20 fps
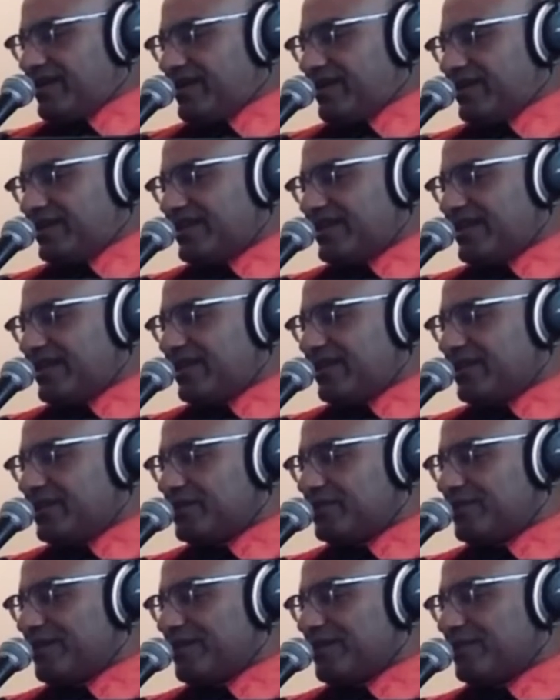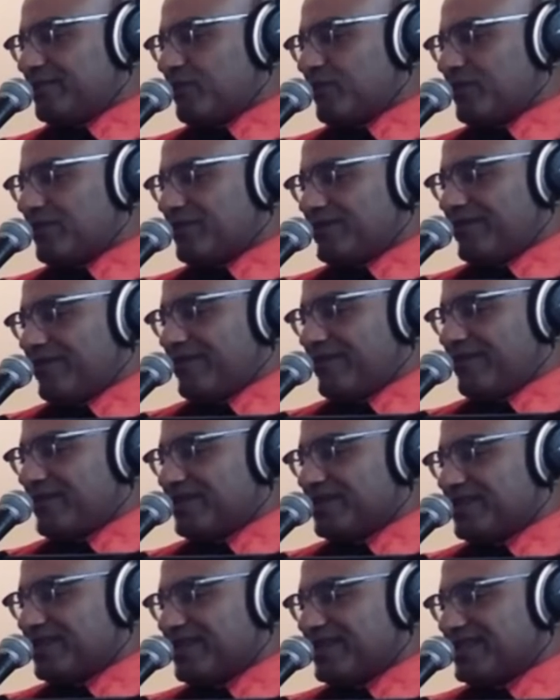I'll take you to the spaceport at
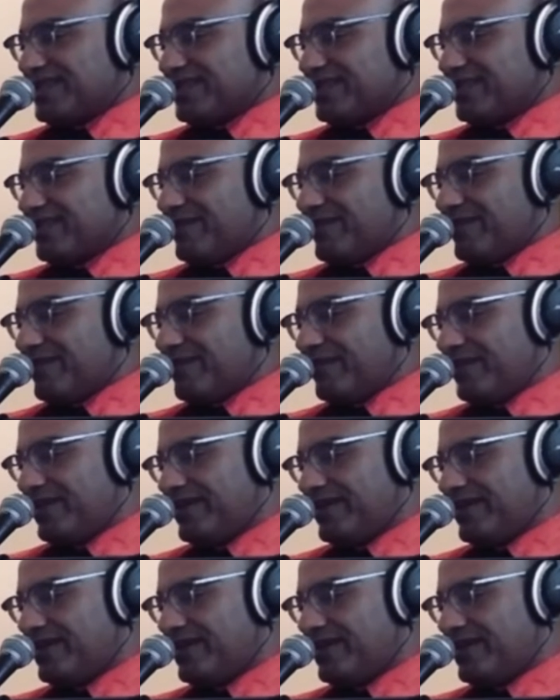Mos Eisley, Ben.